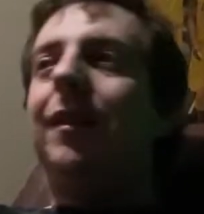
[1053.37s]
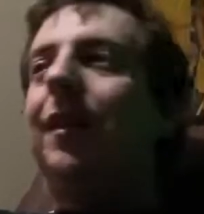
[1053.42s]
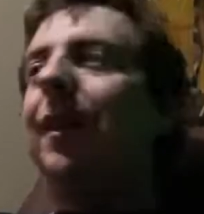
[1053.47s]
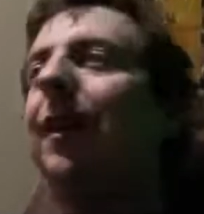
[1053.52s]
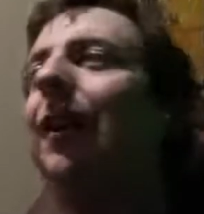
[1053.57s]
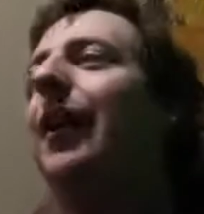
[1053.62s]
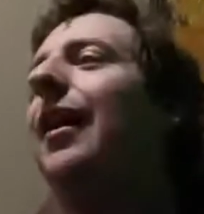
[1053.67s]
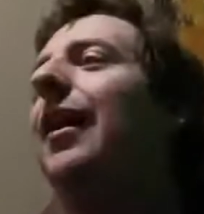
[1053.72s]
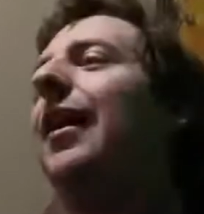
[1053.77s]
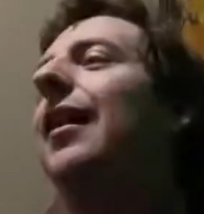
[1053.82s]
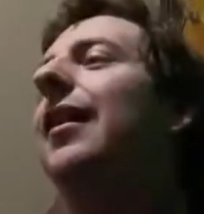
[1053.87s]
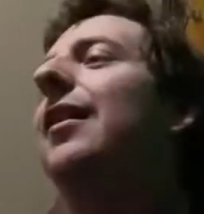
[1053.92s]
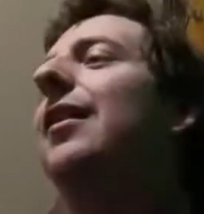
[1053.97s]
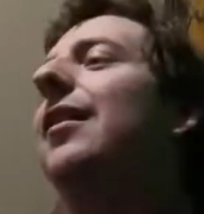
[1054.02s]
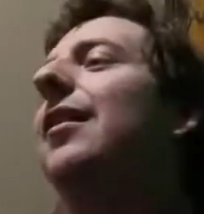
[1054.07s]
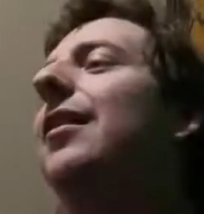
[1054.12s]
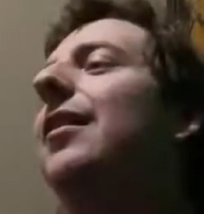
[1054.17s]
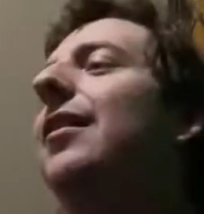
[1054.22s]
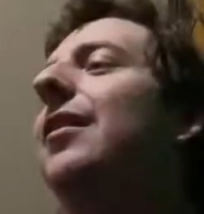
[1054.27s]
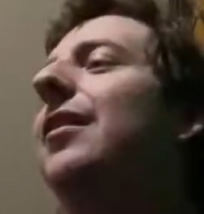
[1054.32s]

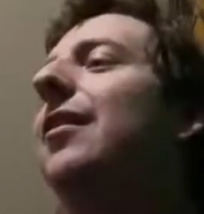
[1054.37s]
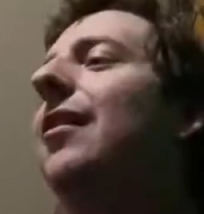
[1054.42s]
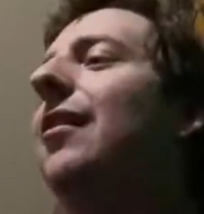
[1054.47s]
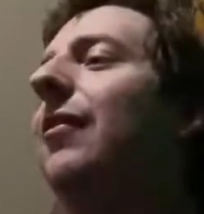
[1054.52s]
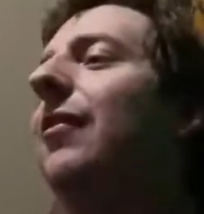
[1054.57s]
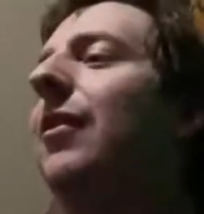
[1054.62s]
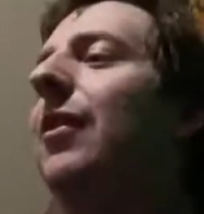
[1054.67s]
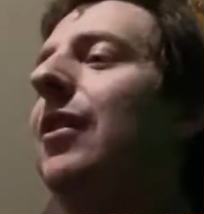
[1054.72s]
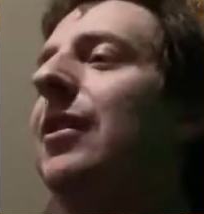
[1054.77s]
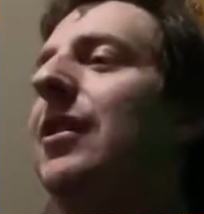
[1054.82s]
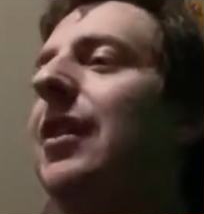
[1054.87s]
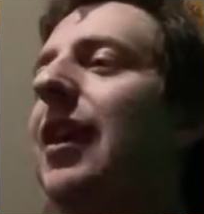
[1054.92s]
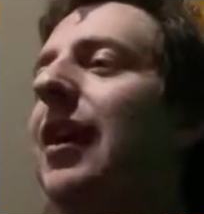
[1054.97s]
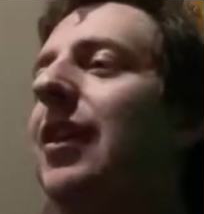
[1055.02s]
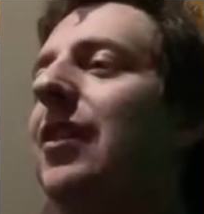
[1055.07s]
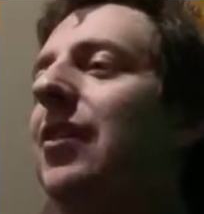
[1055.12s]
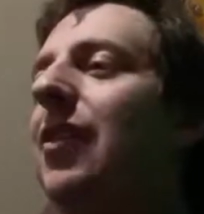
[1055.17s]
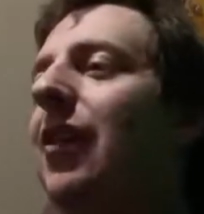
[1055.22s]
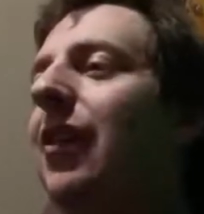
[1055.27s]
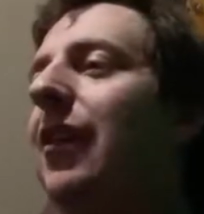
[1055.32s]
and for
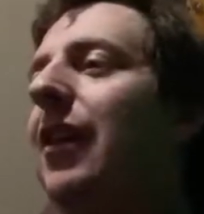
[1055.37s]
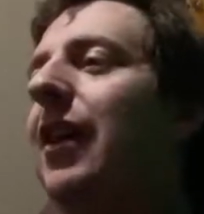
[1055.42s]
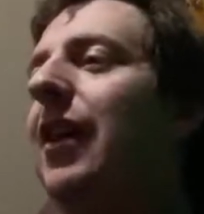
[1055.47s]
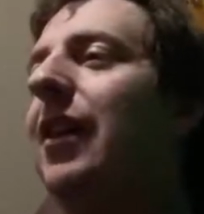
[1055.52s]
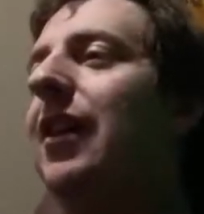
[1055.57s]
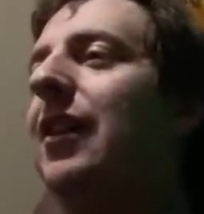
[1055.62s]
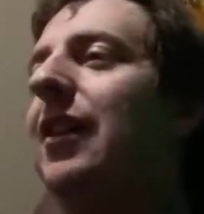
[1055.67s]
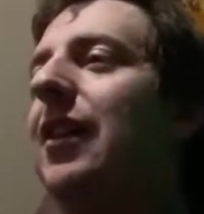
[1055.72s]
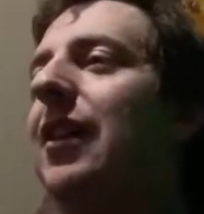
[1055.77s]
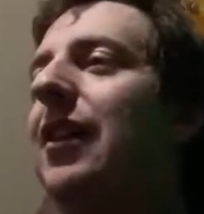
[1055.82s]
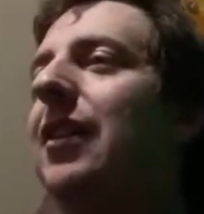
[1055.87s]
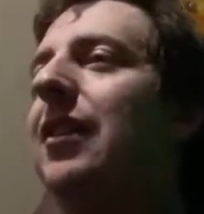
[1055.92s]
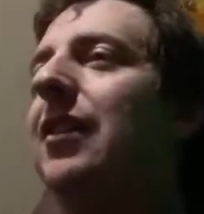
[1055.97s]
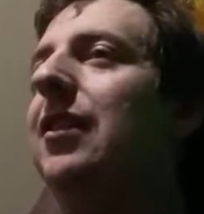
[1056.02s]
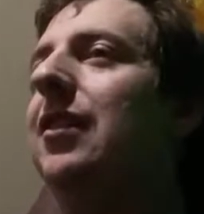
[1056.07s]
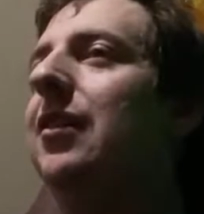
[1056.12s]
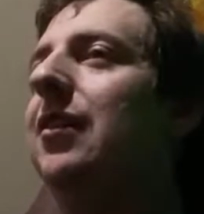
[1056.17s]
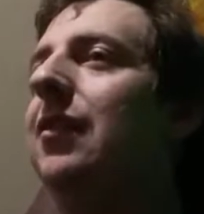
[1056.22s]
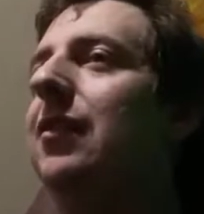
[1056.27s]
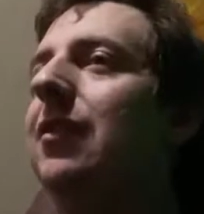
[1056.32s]
days on end, it
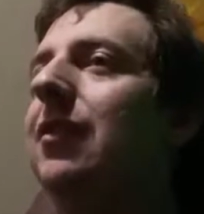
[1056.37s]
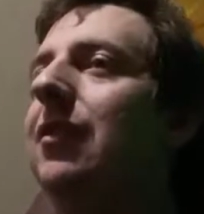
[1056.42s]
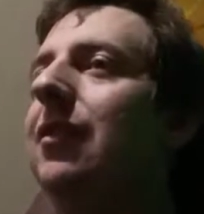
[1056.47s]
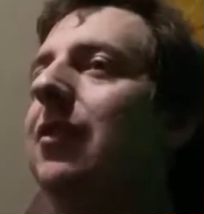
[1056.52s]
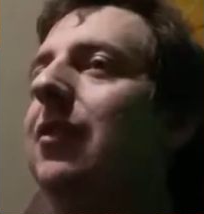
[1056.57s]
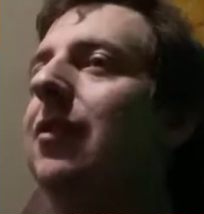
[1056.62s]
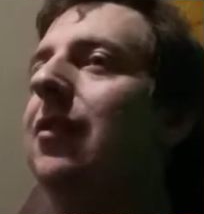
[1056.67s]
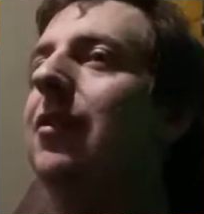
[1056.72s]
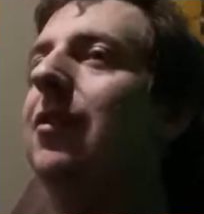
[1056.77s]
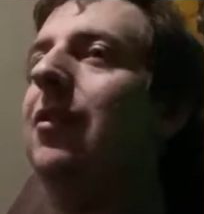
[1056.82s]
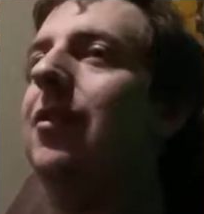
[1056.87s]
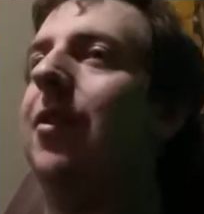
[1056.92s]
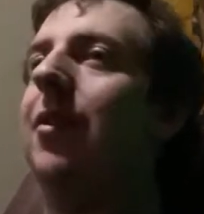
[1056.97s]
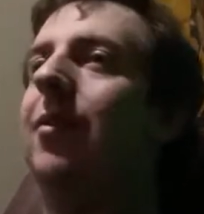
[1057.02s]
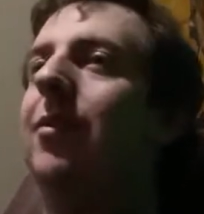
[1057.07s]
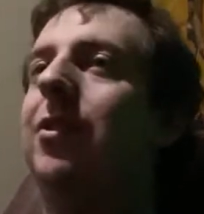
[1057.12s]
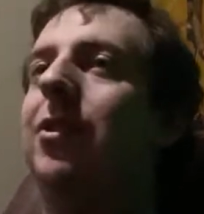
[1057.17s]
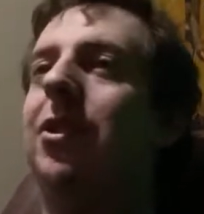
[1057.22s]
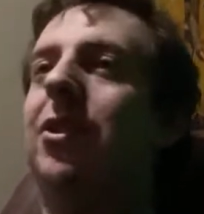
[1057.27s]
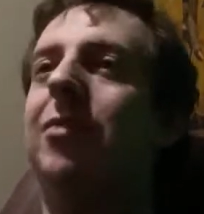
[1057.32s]

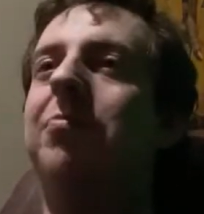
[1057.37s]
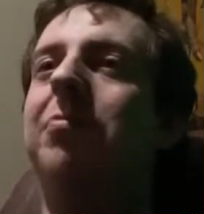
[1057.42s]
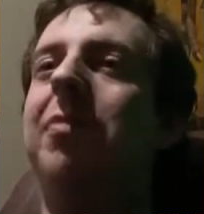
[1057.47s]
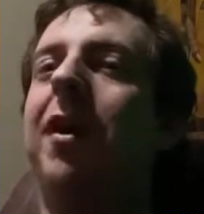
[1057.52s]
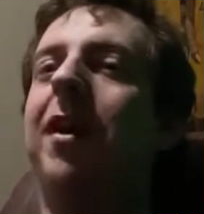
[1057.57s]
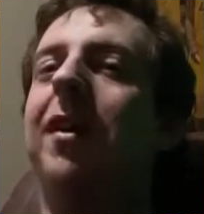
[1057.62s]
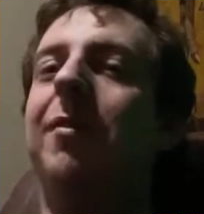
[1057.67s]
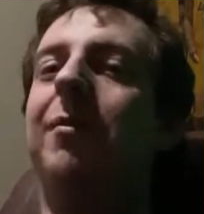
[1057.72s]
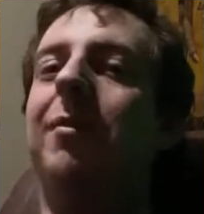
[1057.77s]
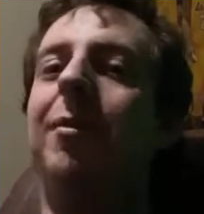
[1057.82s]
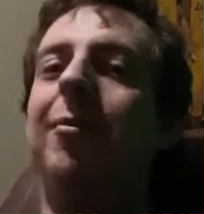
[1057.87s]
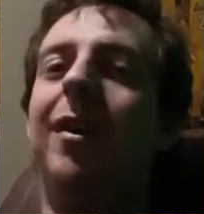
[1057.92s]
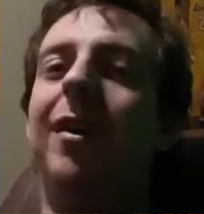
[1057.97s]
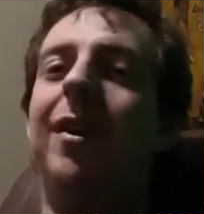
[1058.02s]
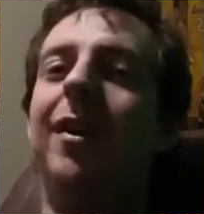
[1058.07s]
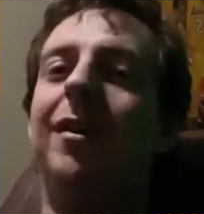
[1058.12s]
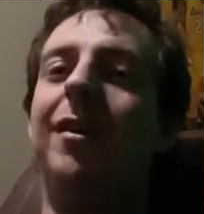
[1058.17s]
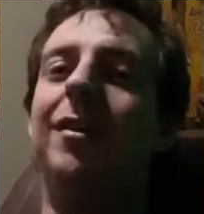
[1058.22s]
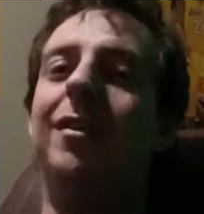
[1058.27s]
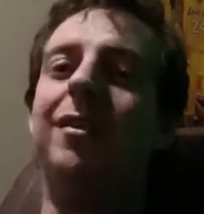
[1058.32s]
was just bugging me
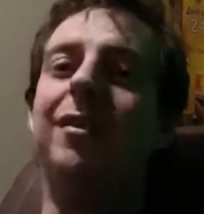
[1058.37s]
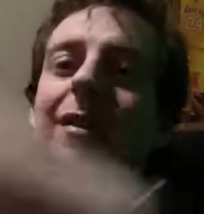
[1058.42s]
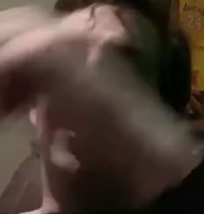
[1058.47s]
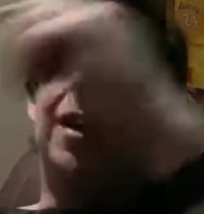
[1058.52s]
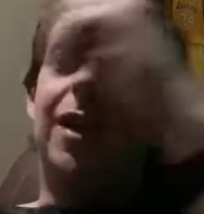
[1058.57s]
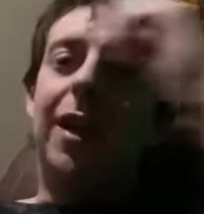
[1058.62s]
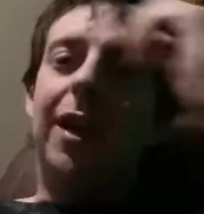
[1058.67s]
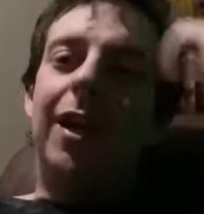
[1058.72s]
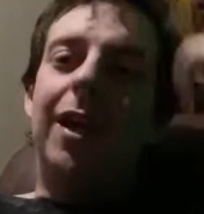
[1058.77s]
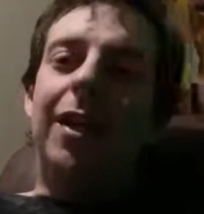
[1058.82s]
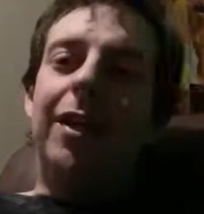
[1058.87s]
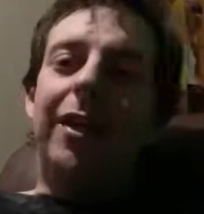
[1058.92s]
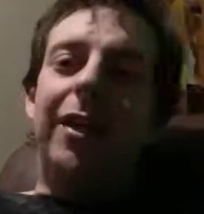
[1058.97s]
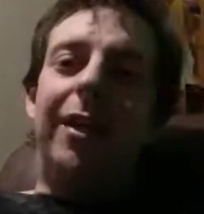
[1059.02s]
because the